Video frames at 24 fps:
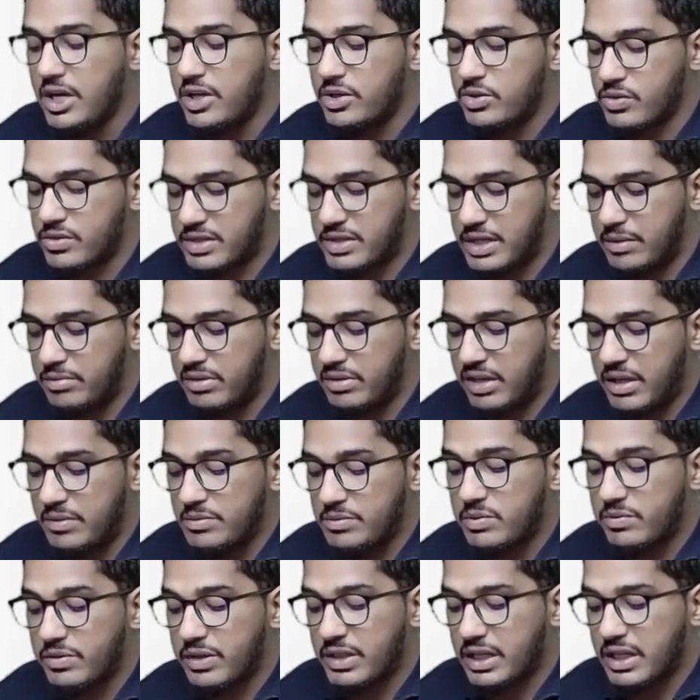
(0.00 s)
So
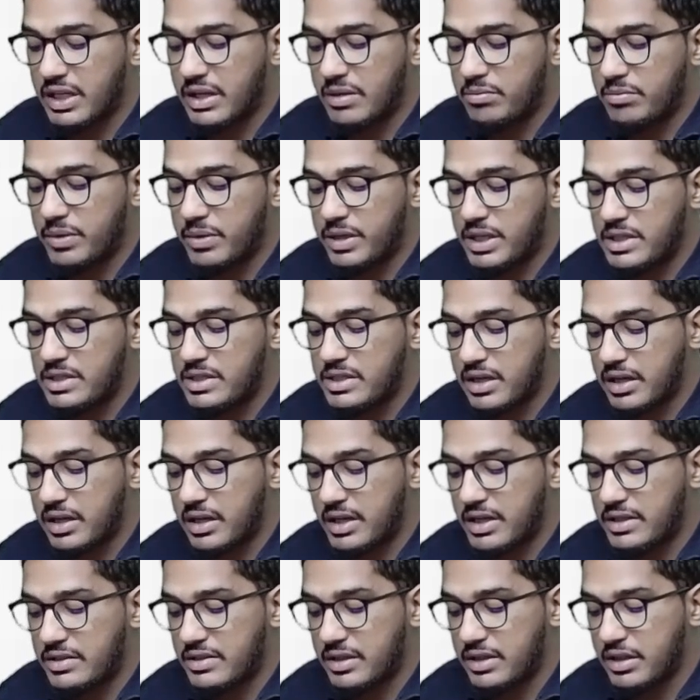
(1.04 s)
sometimes when the company is
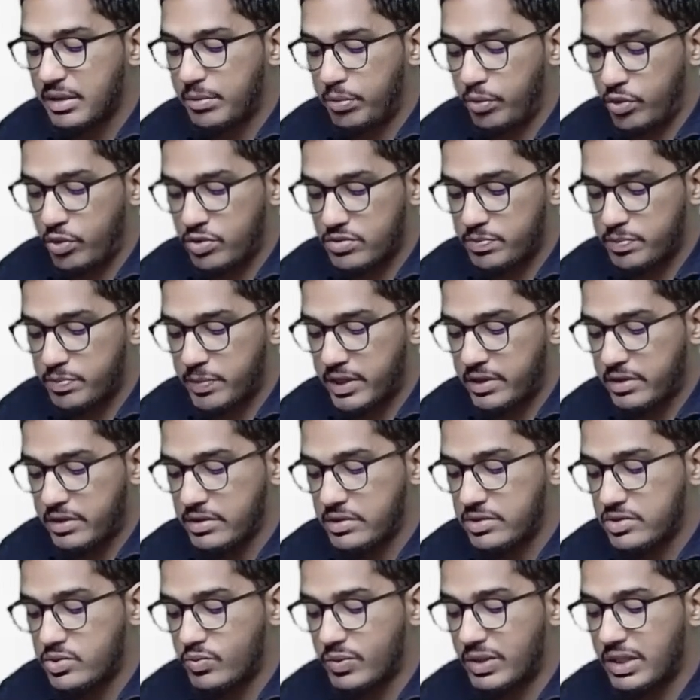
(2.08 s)
releasing the
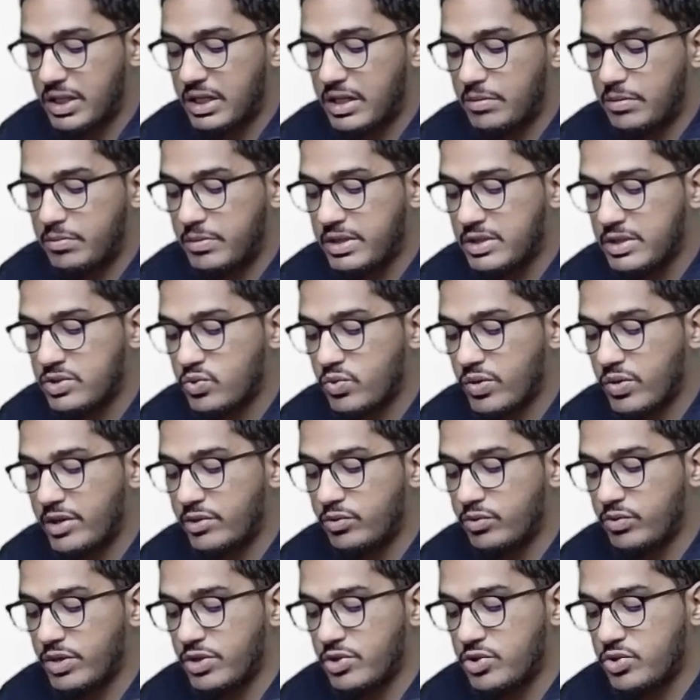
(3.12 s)
prospectus, when the company is
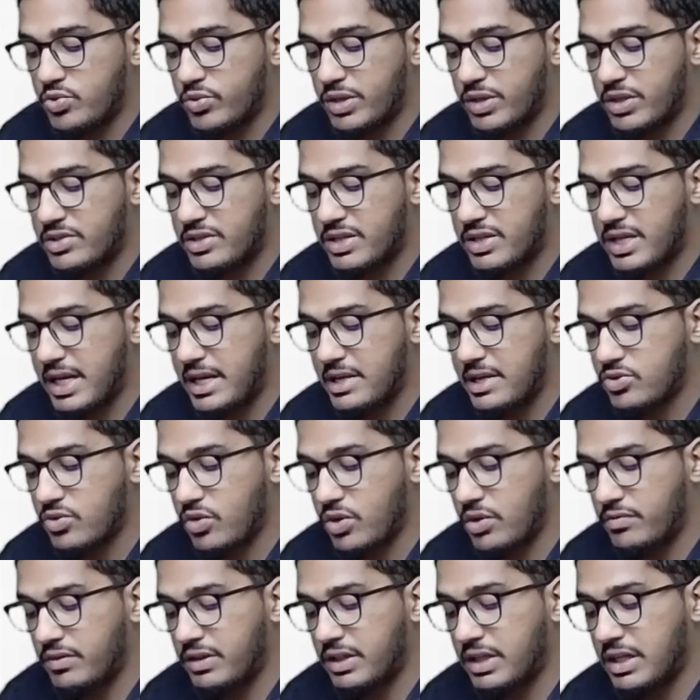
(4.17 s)
going to issue the shares,
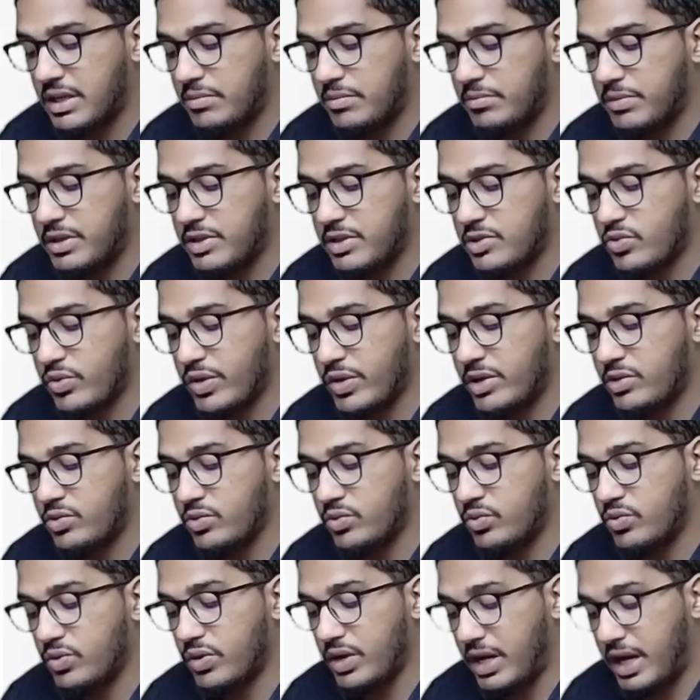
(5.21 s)
or when the company is going
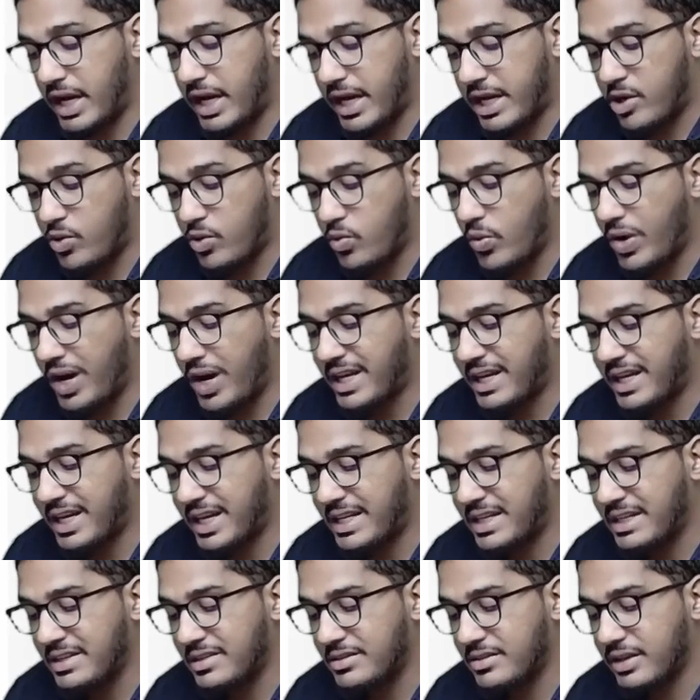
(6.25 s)
to acquire
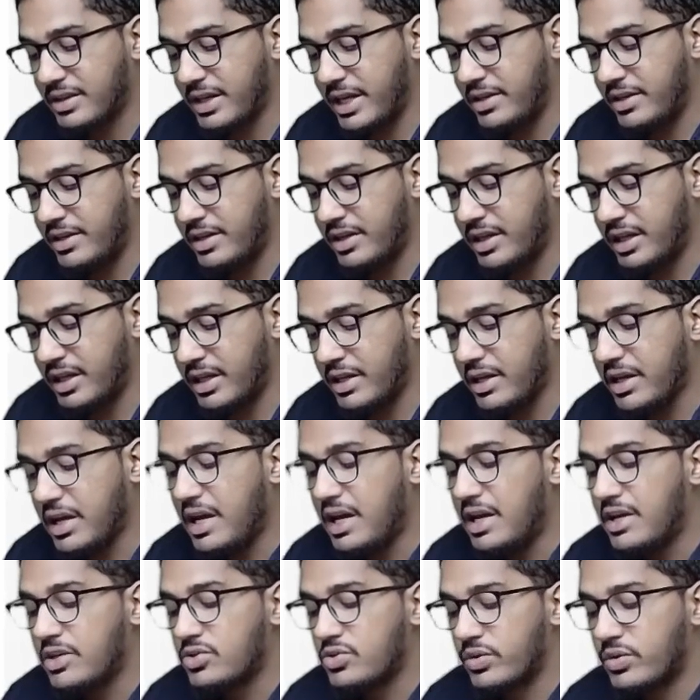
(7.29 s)
another entity,
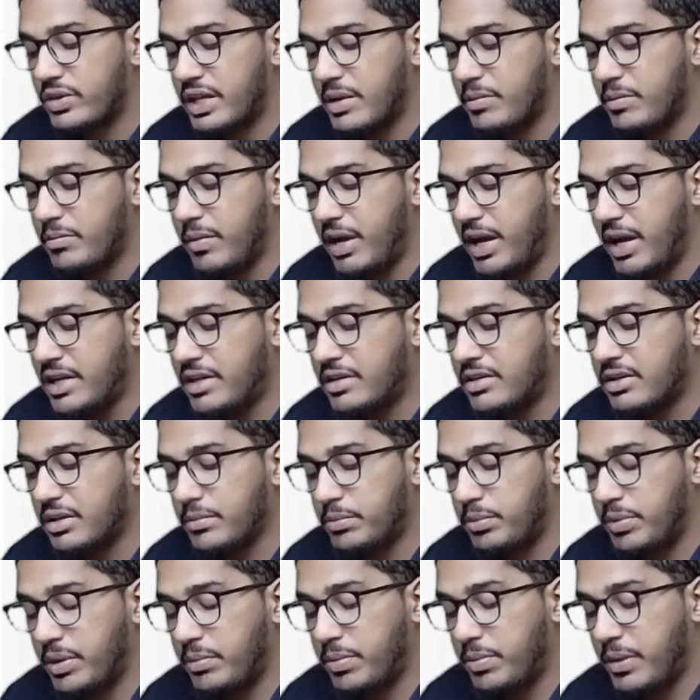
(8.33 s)
so they might
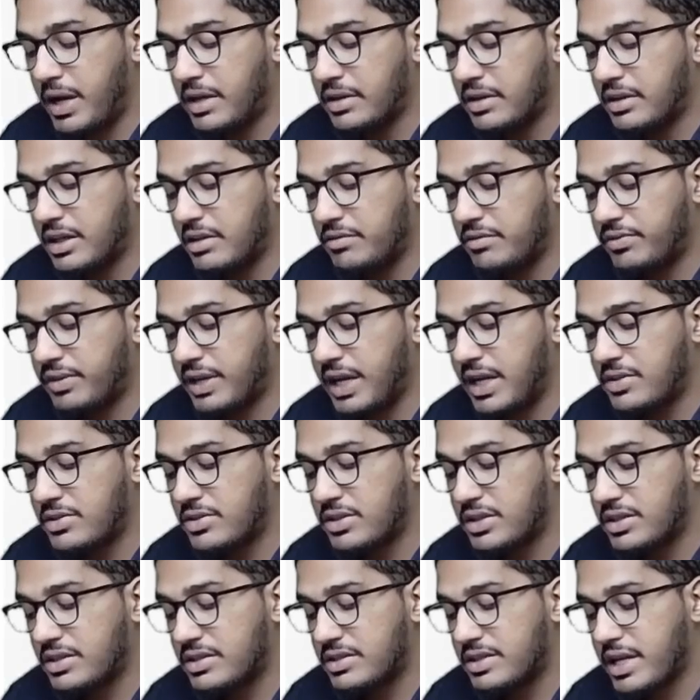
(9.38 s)
prepare their
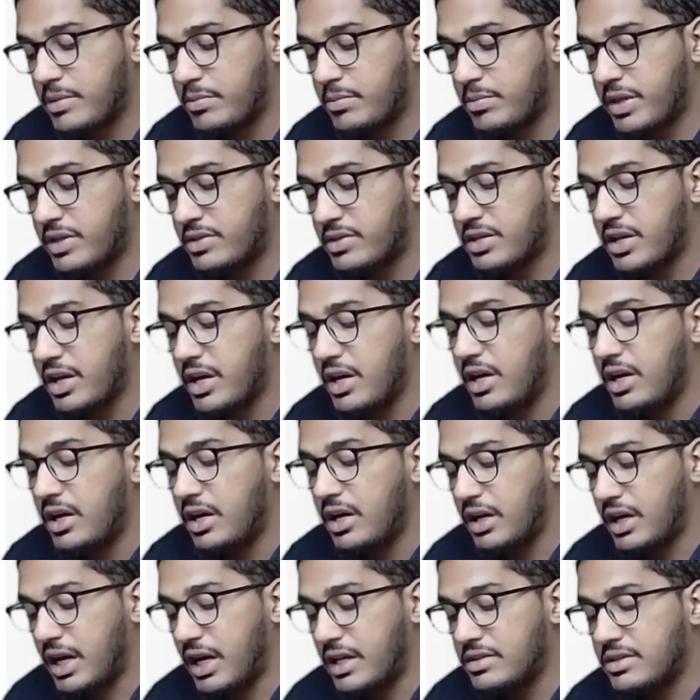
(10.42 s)
financial statements
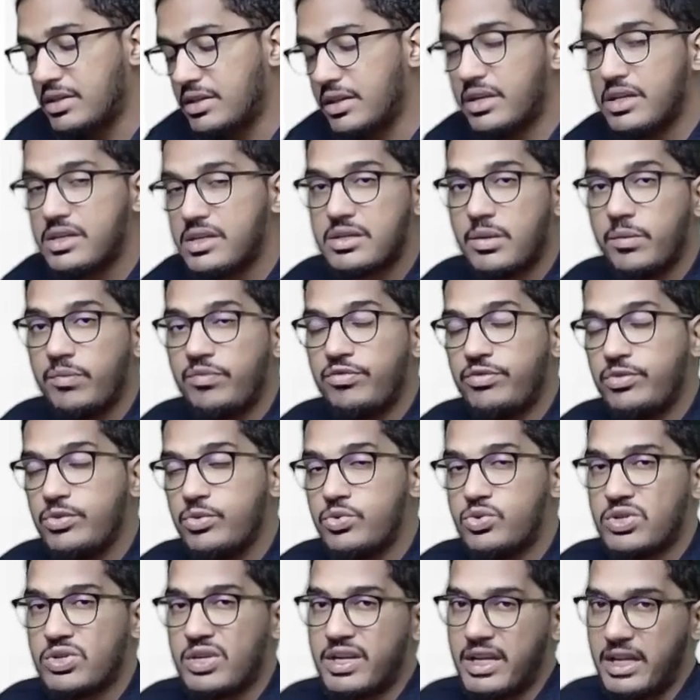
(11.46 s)
considering some
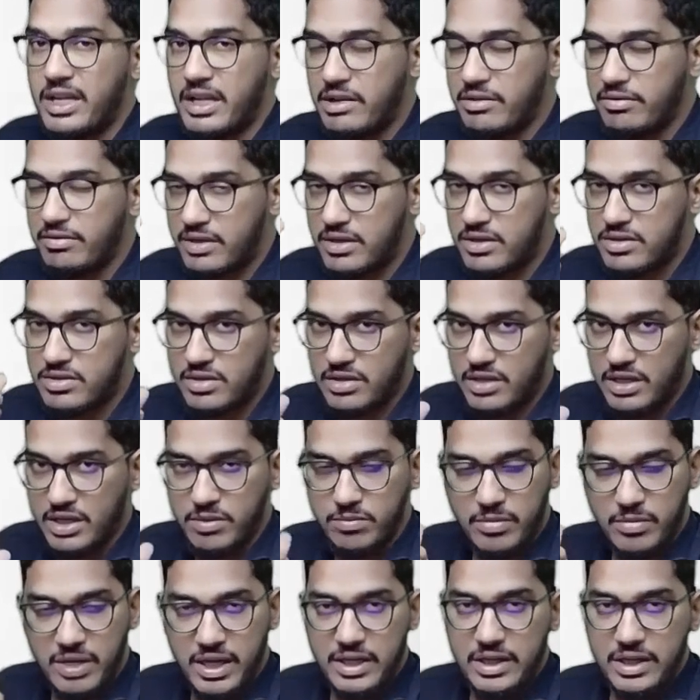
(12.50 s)
future events
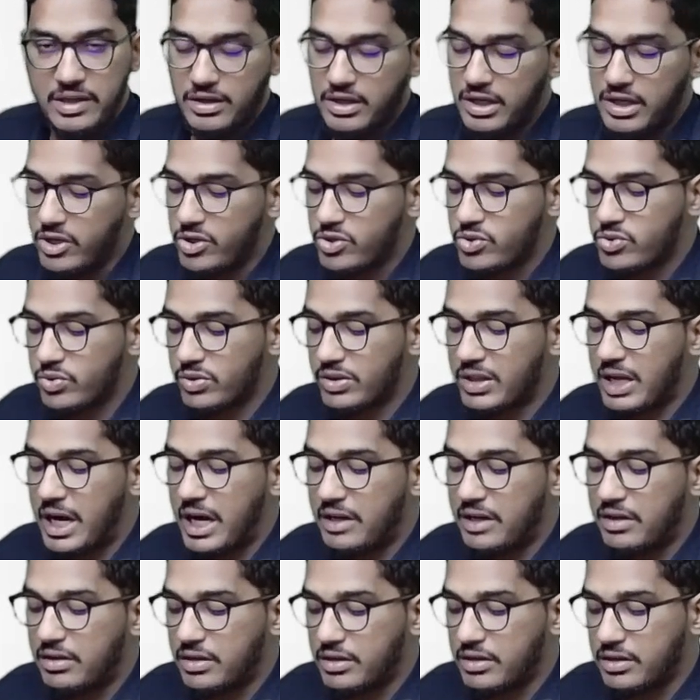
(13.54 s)
in mind. So
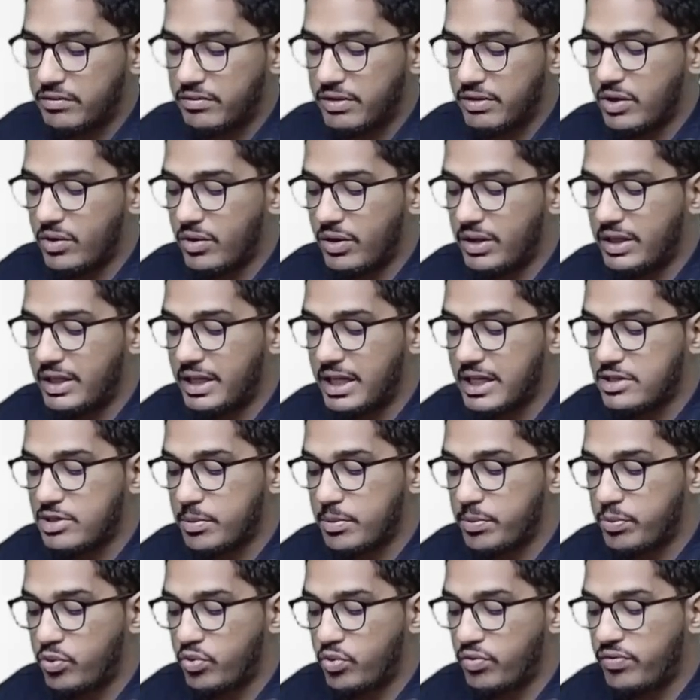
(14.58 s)
that we call it as
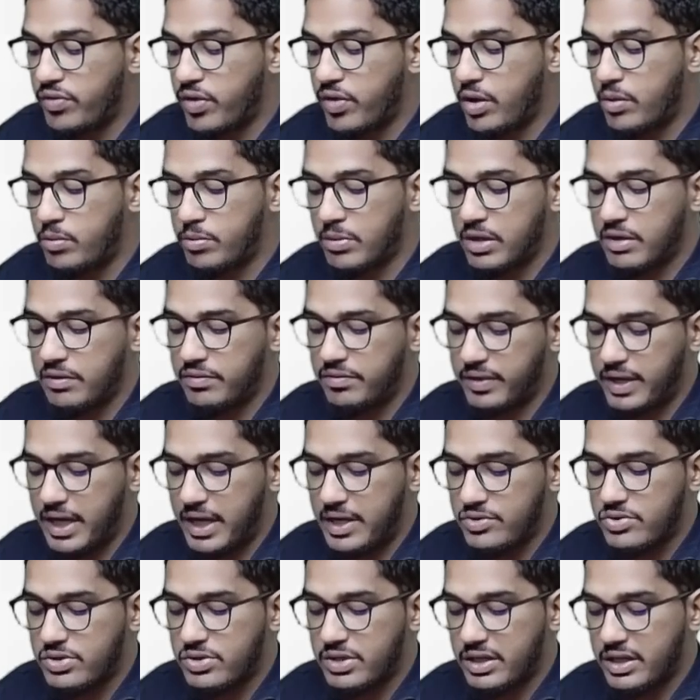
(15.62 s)
a pro forma
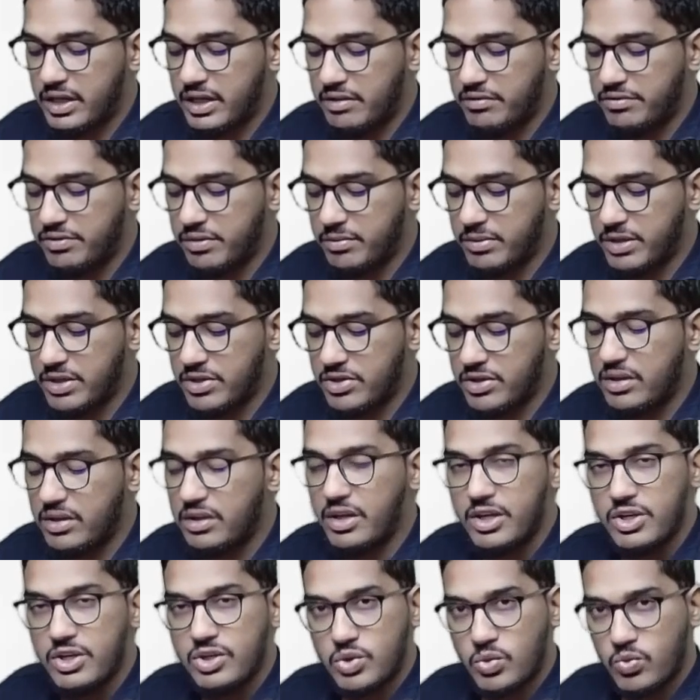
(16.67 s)
financial
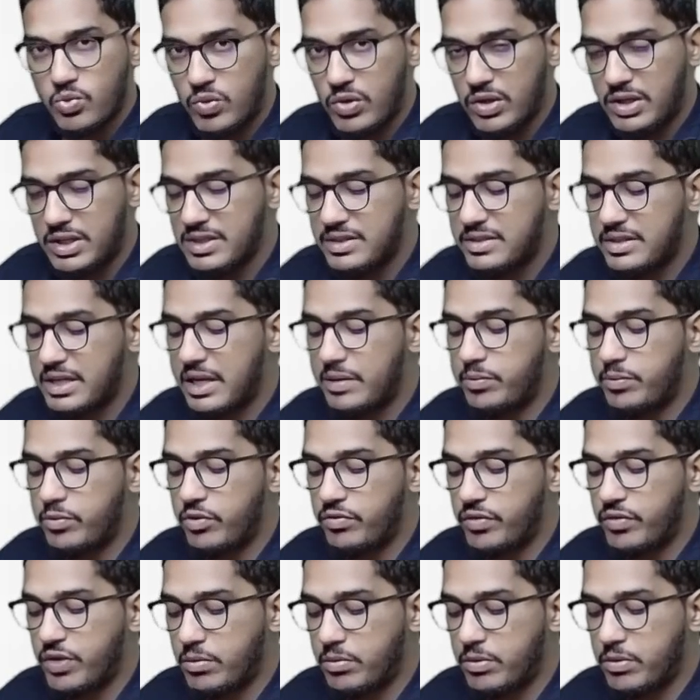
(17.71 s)
information. So what is that pro
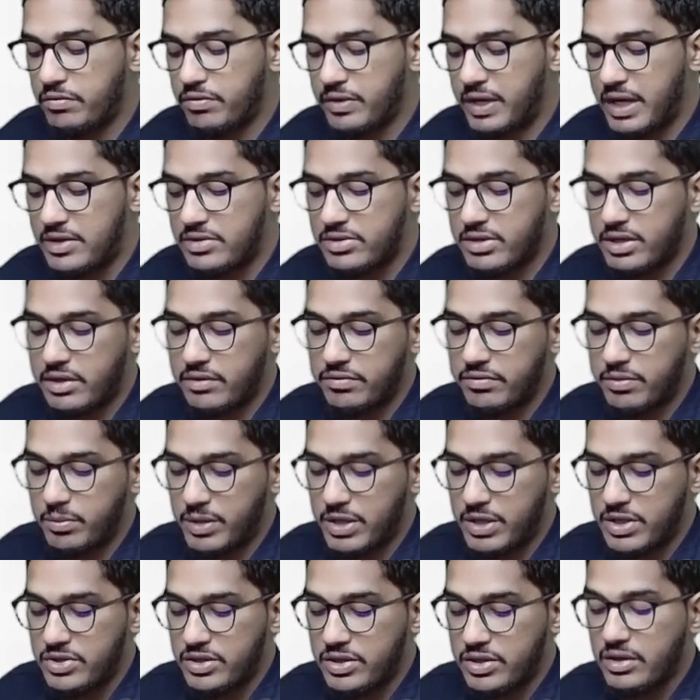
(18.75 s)
forma financial
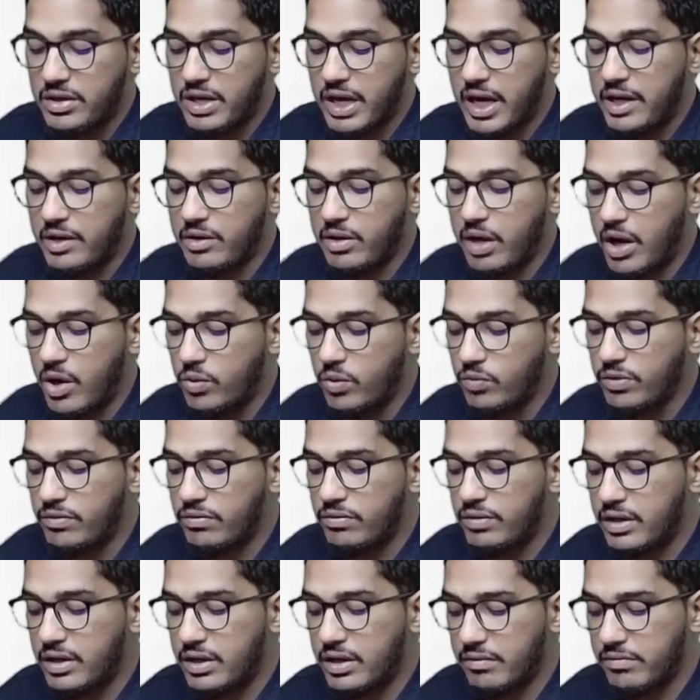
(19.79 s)
information, and how we
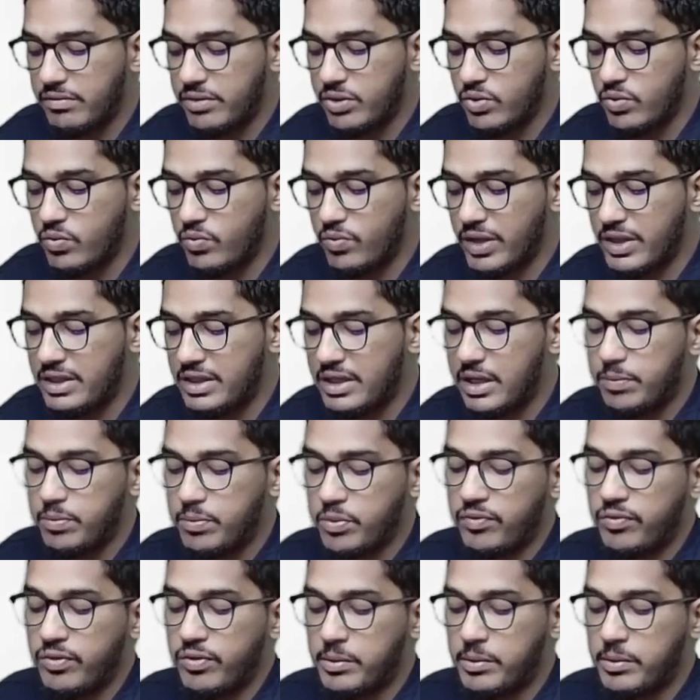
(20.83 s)
will review when that pro